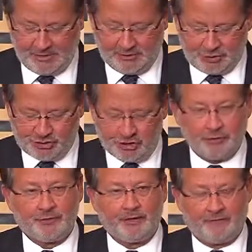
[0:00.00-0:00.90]
the
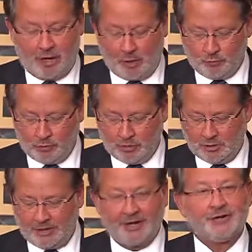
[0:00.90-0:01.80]
children of our
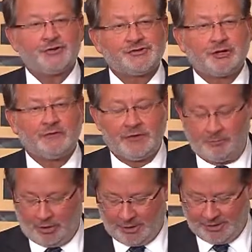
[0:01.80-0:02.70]
rural and underserved
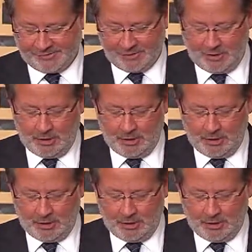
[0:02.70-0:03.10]
communities